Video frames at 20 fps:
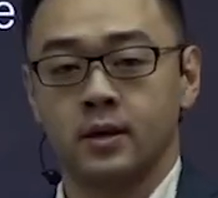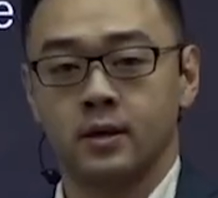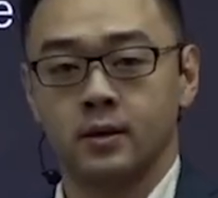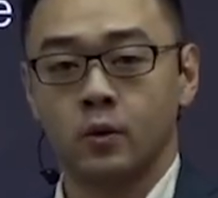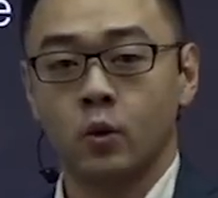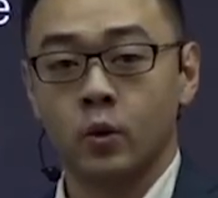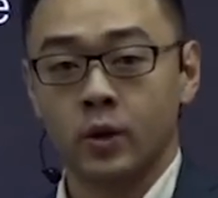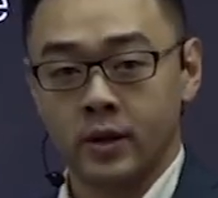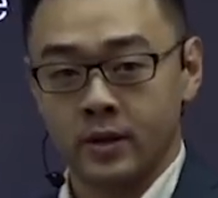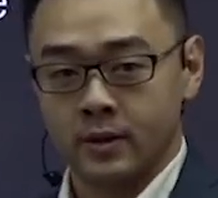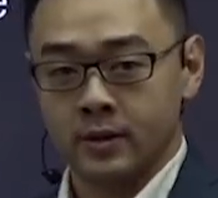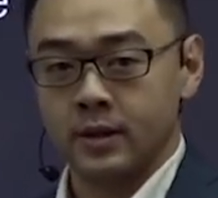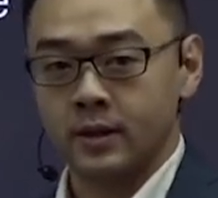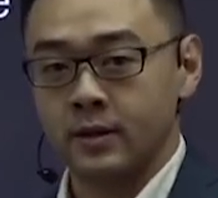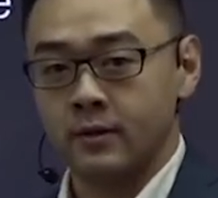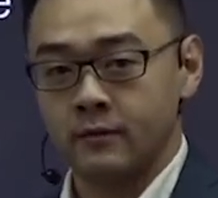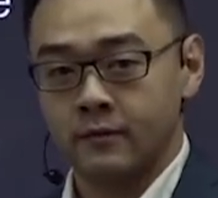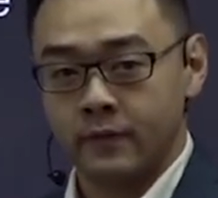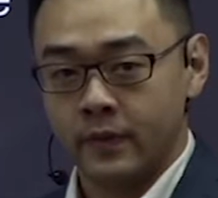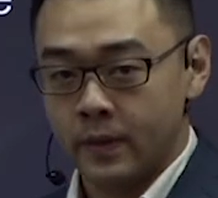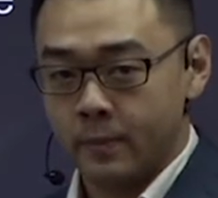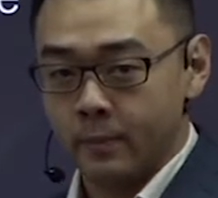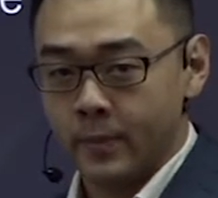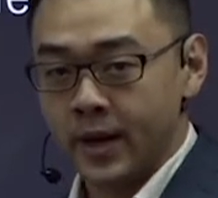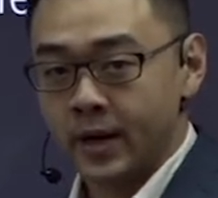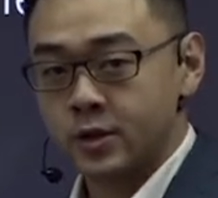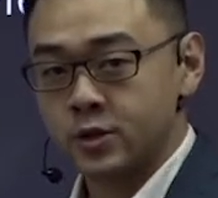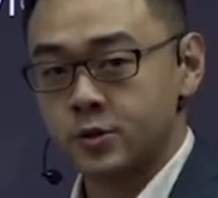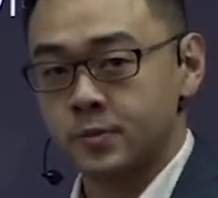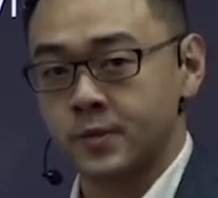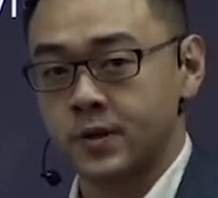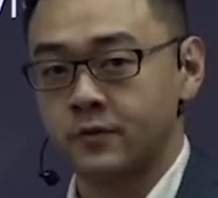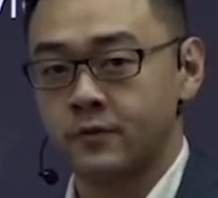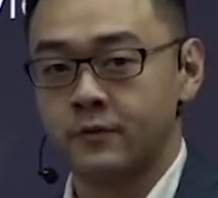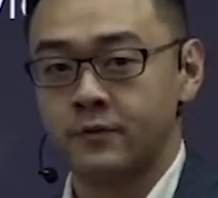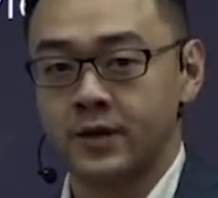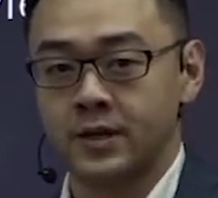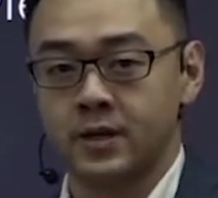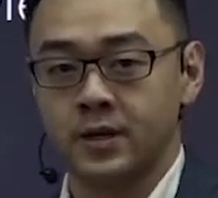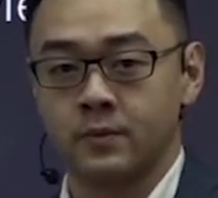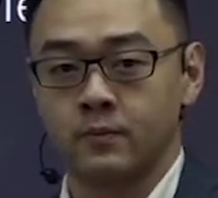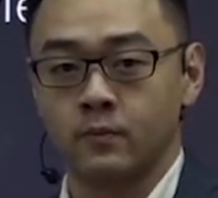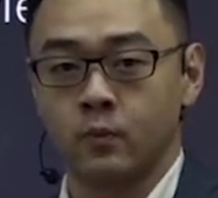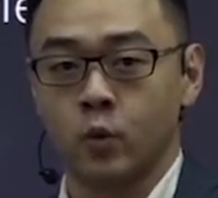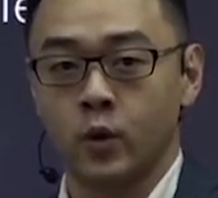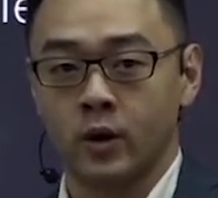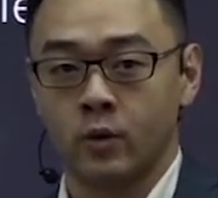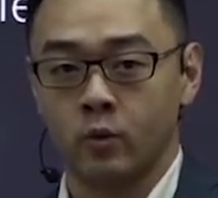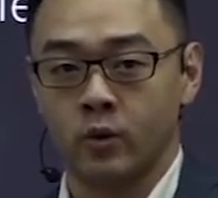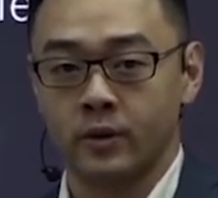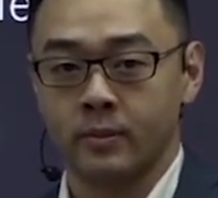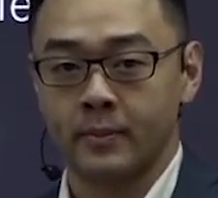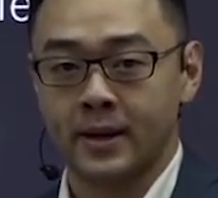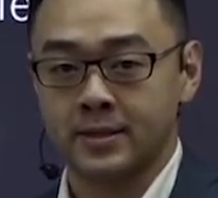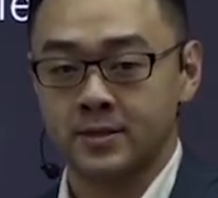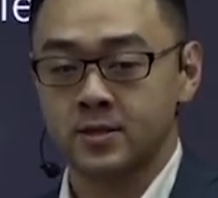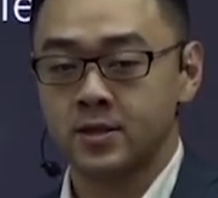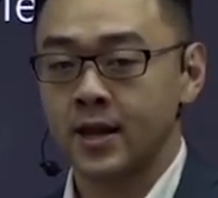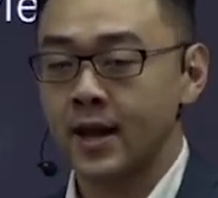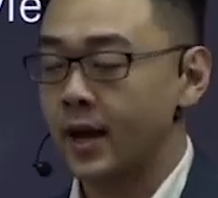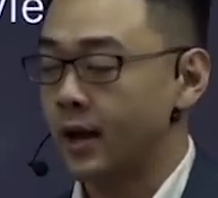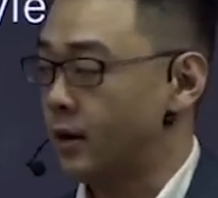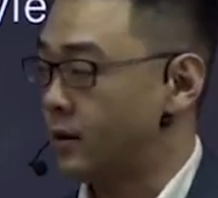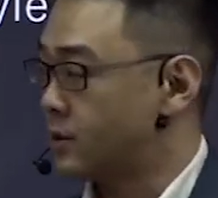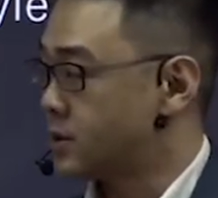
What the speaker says: or if the management fit in well with my style.